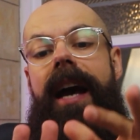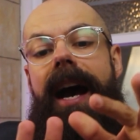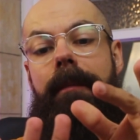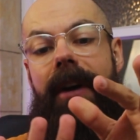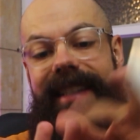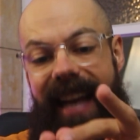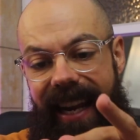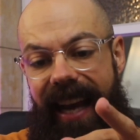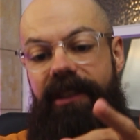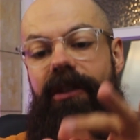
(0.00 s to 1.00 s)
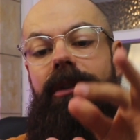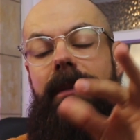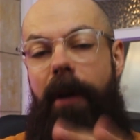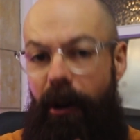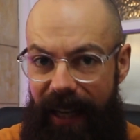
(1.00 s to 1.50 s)
uh, my TEDx talk,
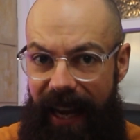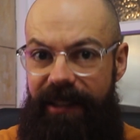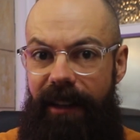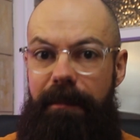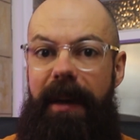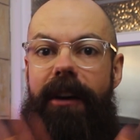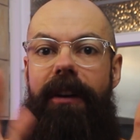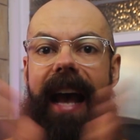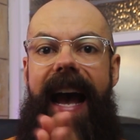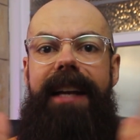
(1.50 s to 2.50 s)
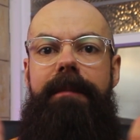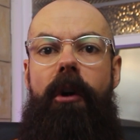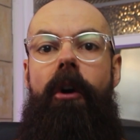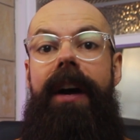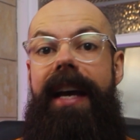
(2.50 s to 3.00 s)
the podcast I've been on, and
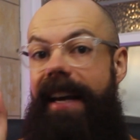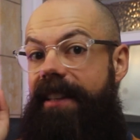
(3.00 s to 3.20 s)
more.